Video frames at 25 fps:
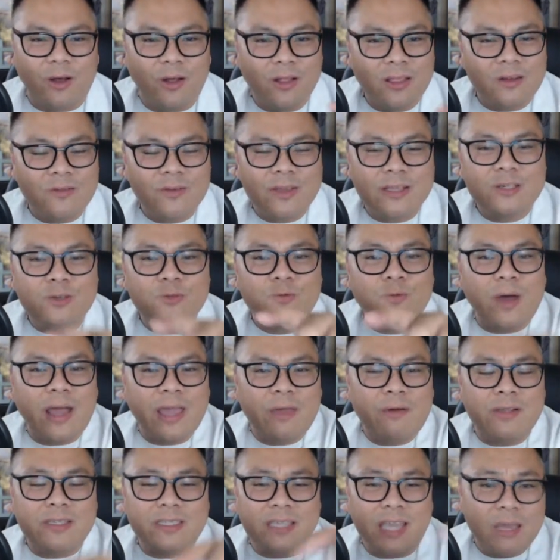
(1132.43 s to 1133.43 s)
The only reason
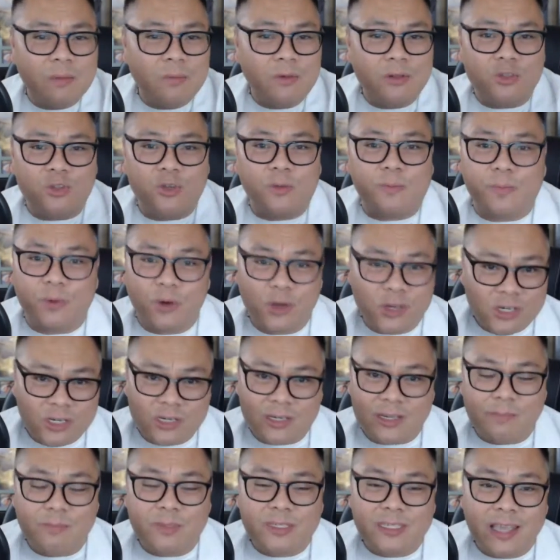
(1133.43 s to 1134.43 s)
why he was able to
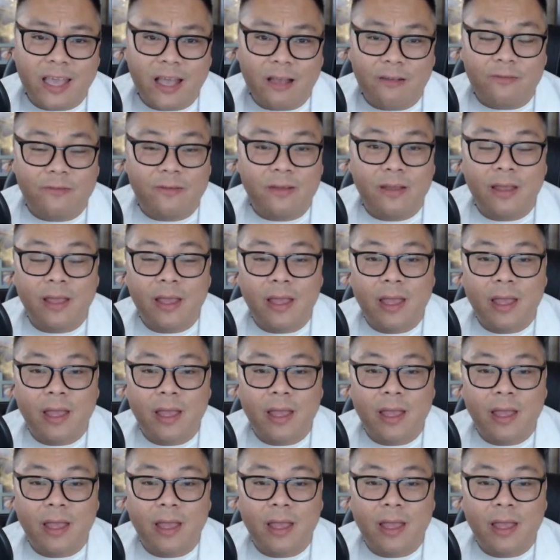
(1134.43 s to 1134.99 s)
push himself,